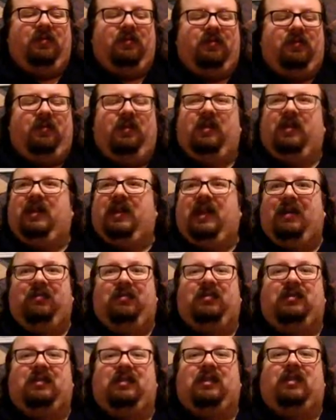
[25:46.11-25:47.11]
really came
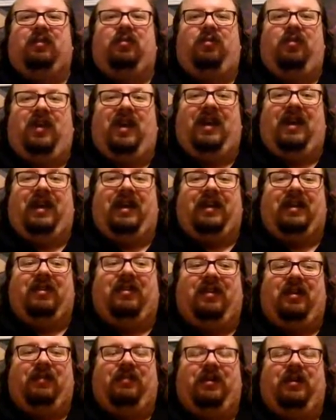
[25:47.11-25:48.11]
close to crying
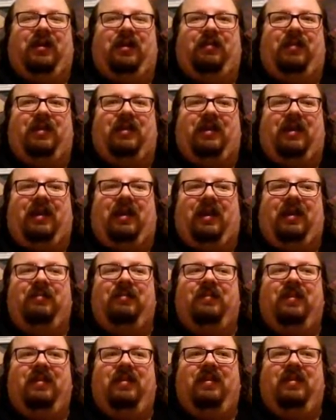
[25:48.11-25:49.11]
during a Pokemon
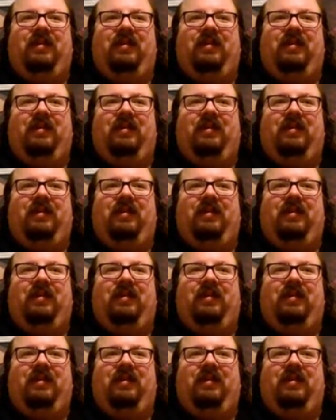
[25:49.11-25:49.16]
game,